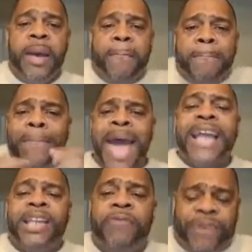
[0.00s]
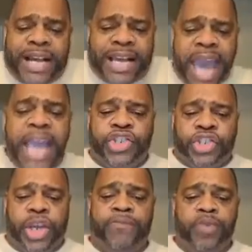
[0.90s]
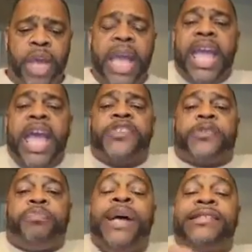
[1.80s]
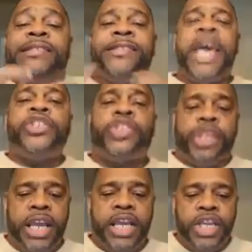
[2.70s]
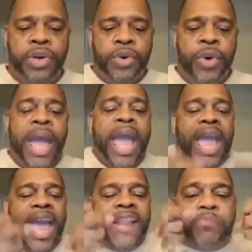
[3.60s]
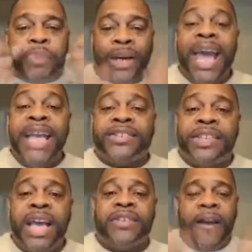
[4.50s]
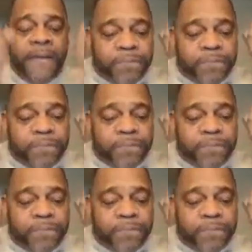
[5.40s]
magnification is positioning you in places